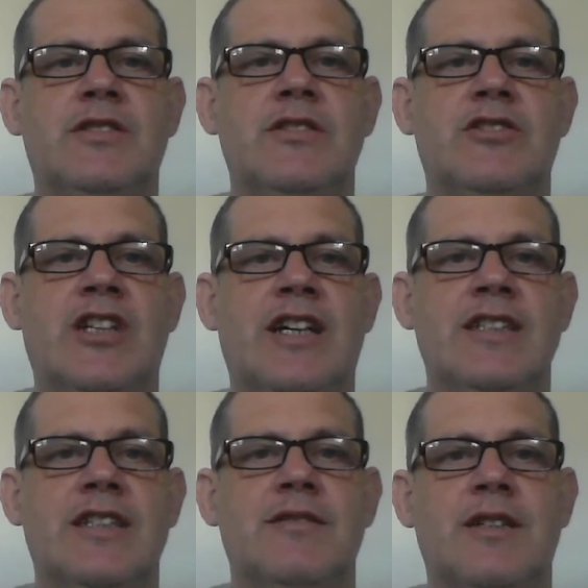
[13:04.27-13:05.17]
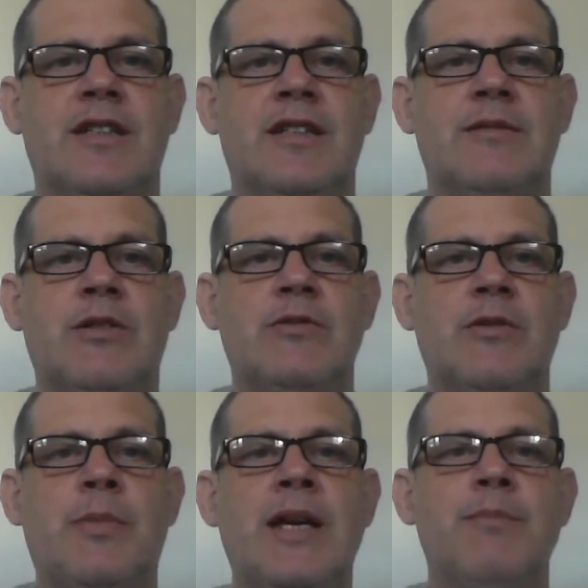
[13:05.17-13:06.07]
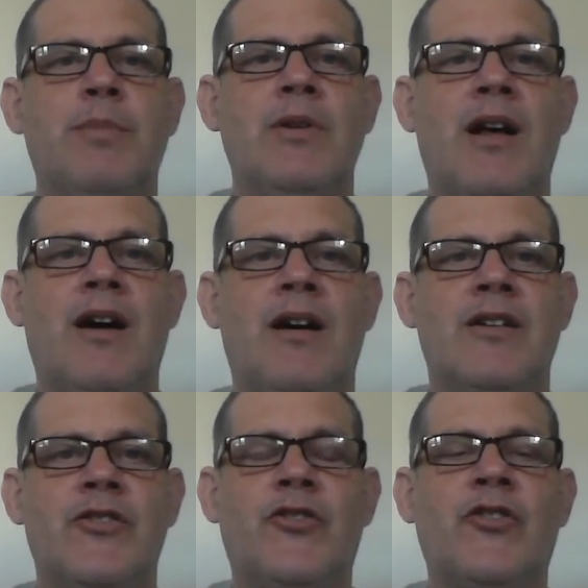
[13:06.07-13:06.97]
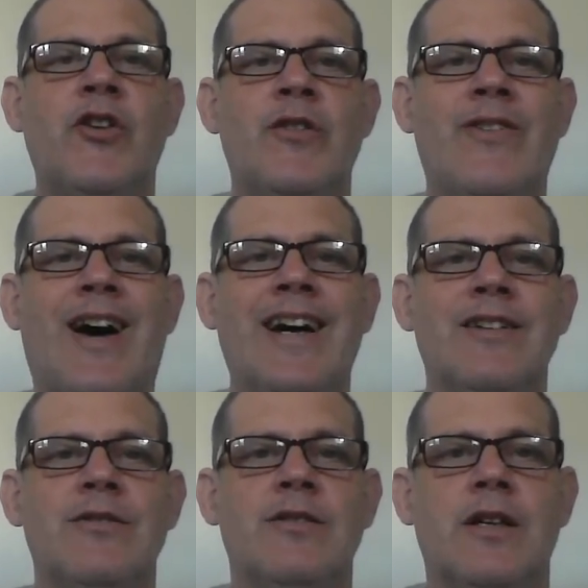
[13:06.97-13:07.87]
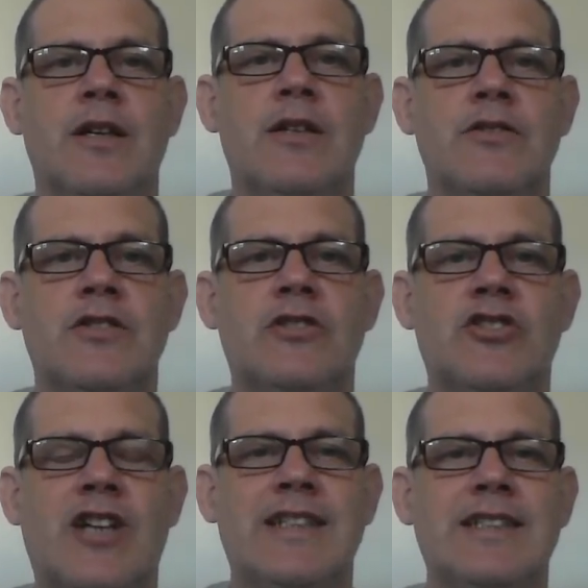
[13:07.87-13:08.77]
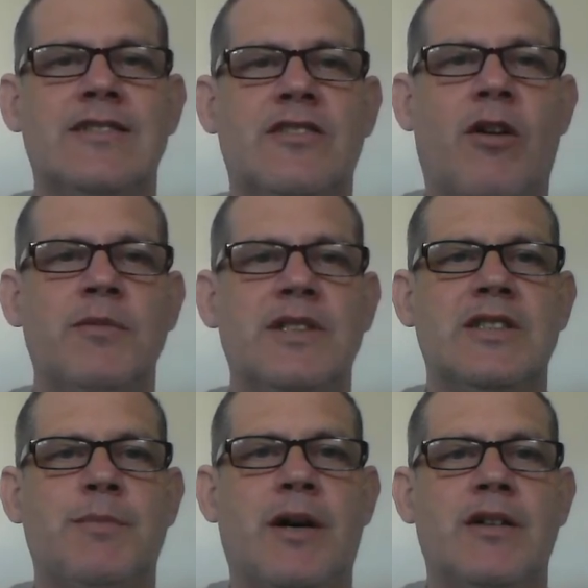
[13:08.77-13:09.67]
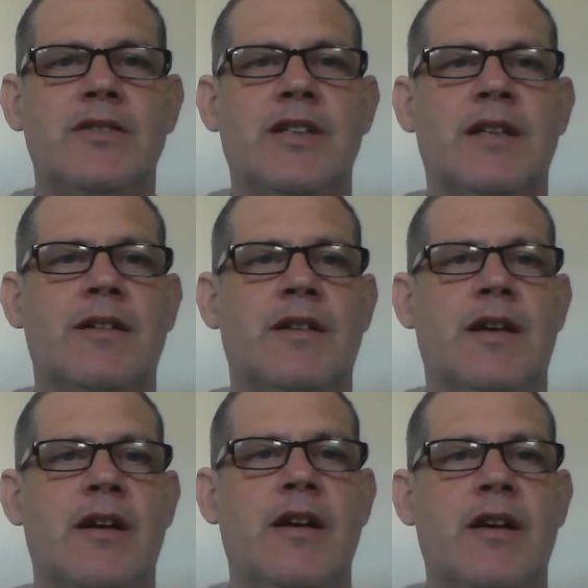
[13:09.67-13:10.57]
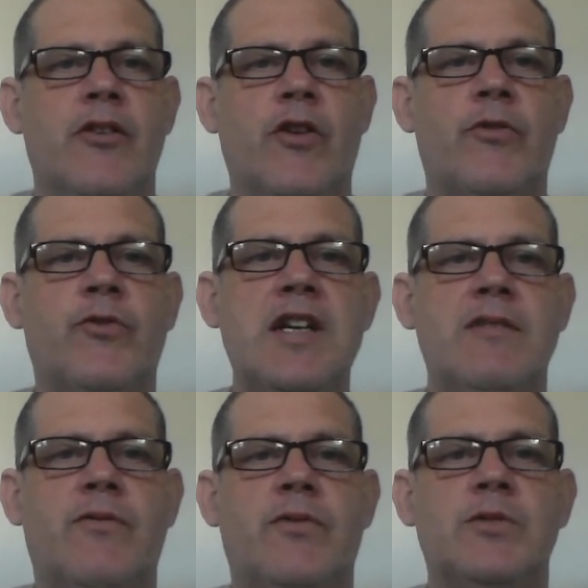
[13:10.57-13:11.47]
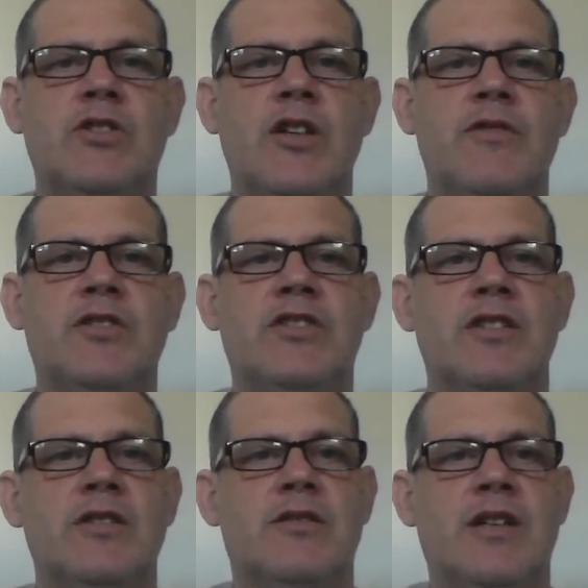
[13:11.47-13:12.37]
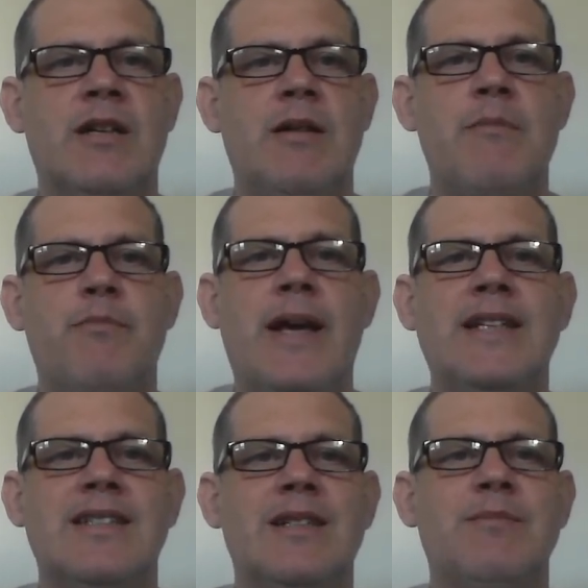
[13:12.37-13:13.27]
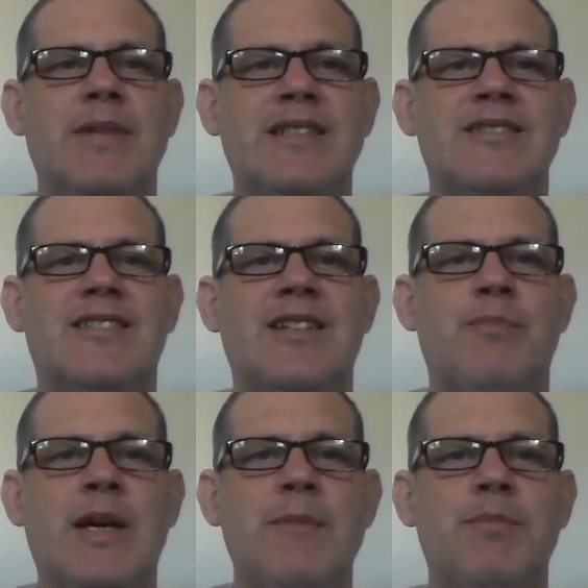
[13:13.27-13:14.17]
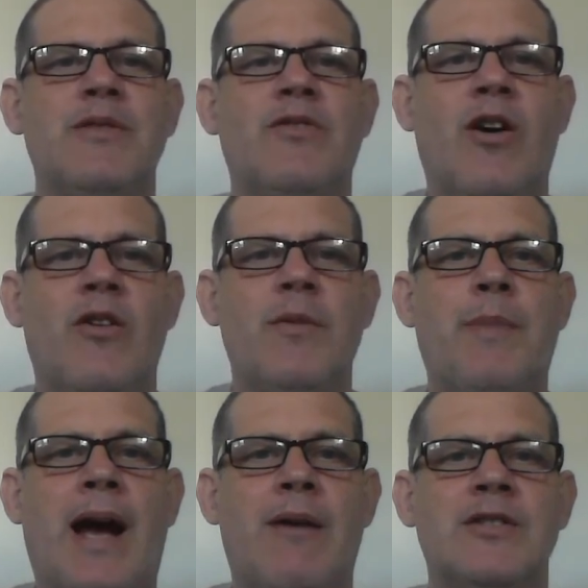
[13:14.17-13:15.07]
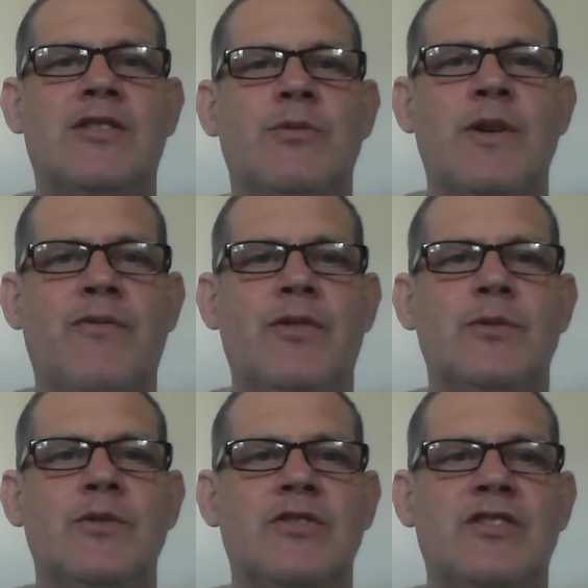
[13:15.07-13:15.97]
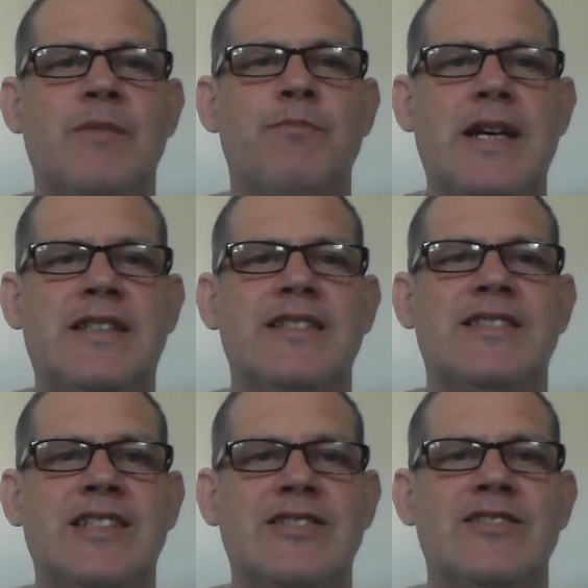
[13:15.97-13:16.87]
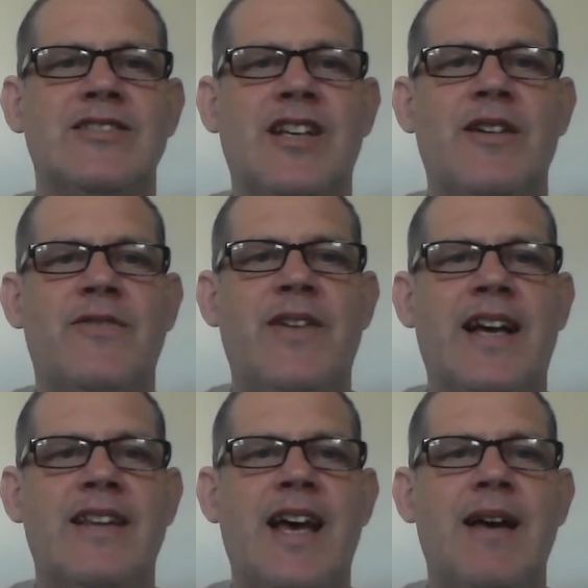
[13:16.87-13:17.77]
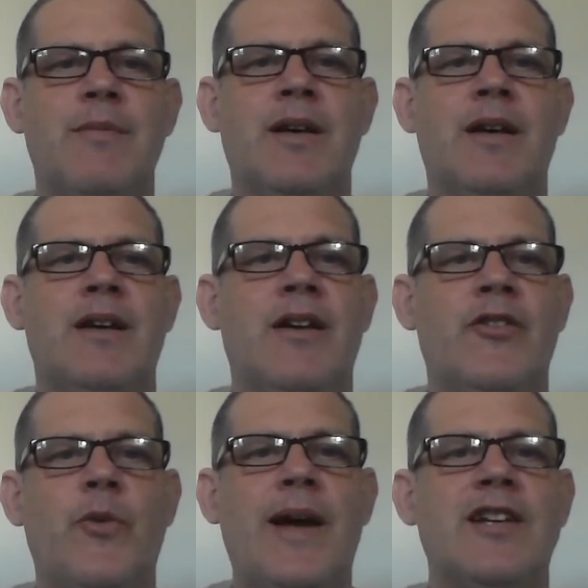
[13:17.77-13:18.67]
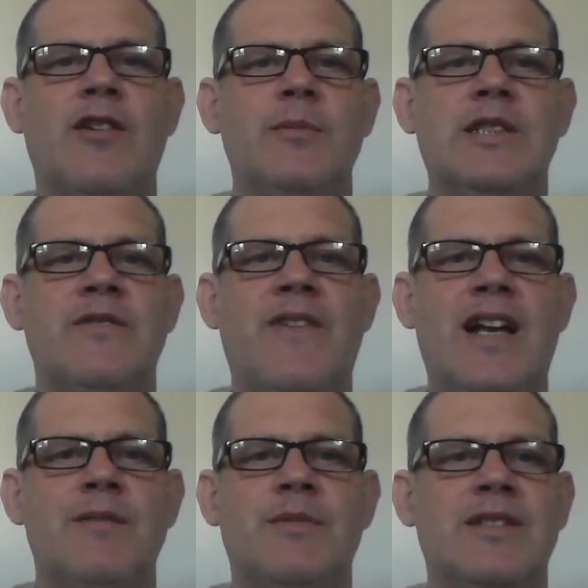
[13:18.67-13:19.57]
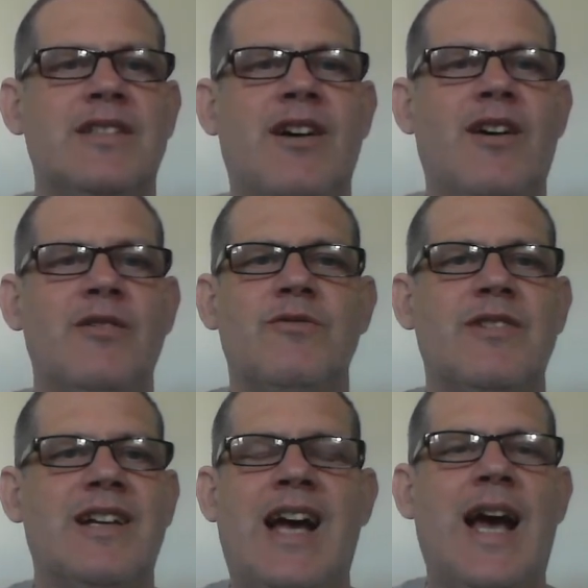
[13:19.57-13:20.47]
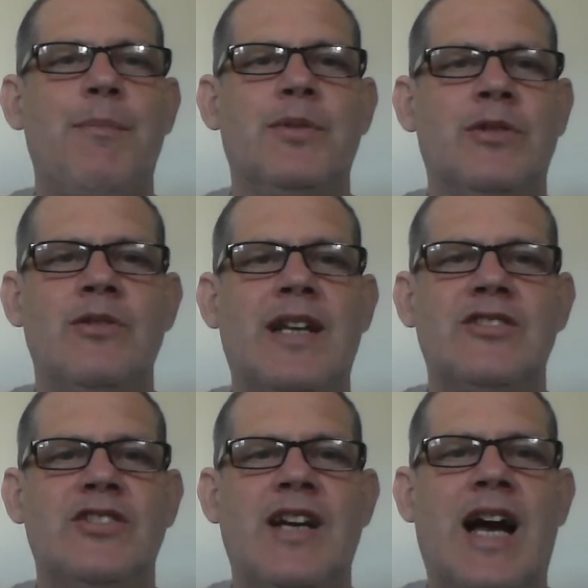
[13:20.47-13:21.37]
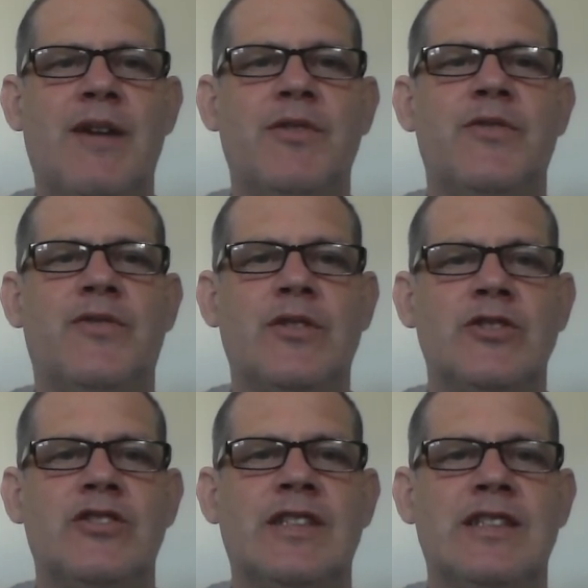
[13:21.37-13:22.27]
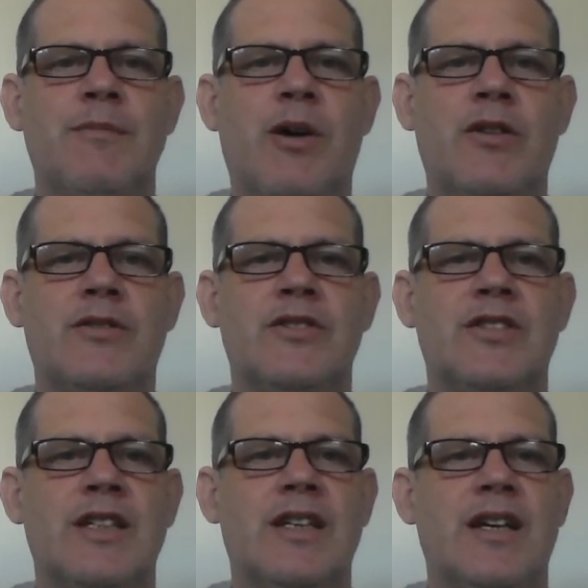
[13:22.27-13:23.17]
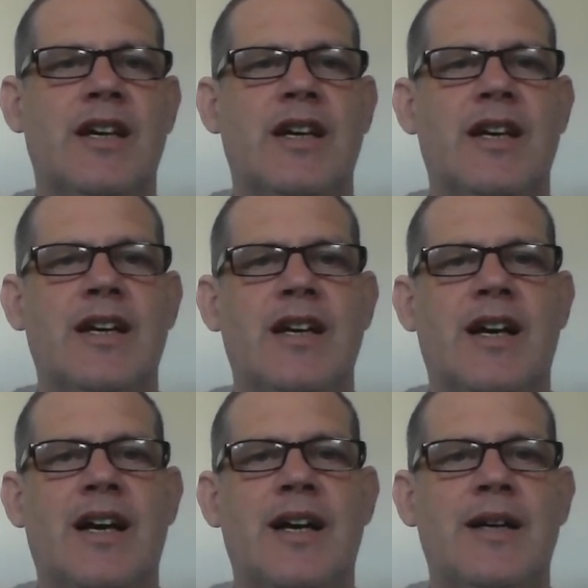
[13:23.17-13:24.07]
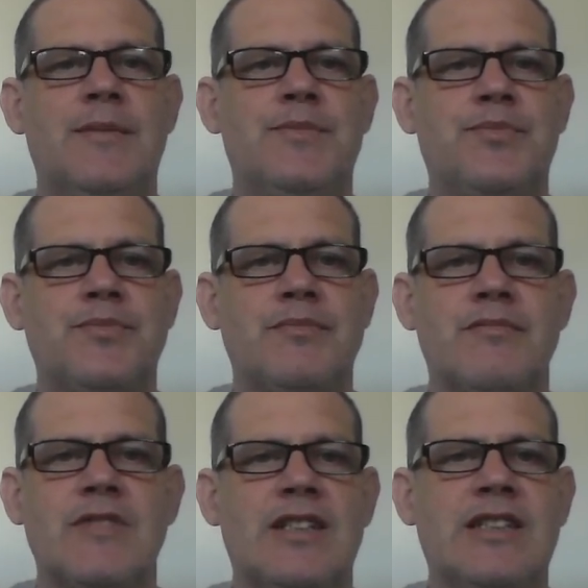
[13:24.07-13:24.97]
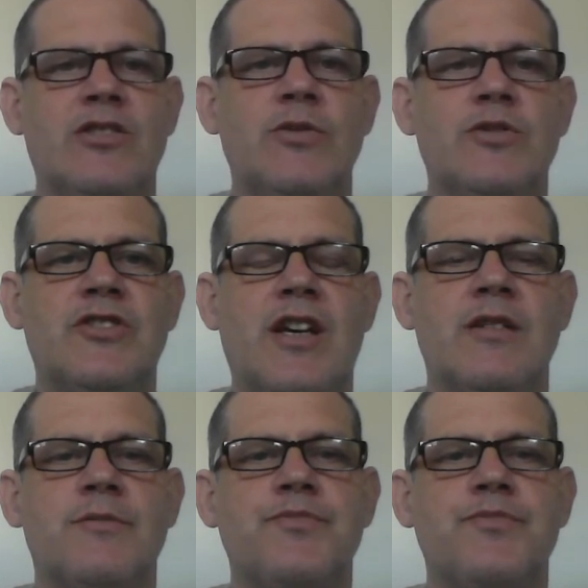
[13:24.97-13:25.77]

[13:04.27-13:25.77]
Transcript: in China, that the people are servile to the Chinese Communist Party. So freedom from servitude, it basically means that people have got the power to influence the big decisions that affect them. So economic development can't happen unless you have a functioning democracy. There's also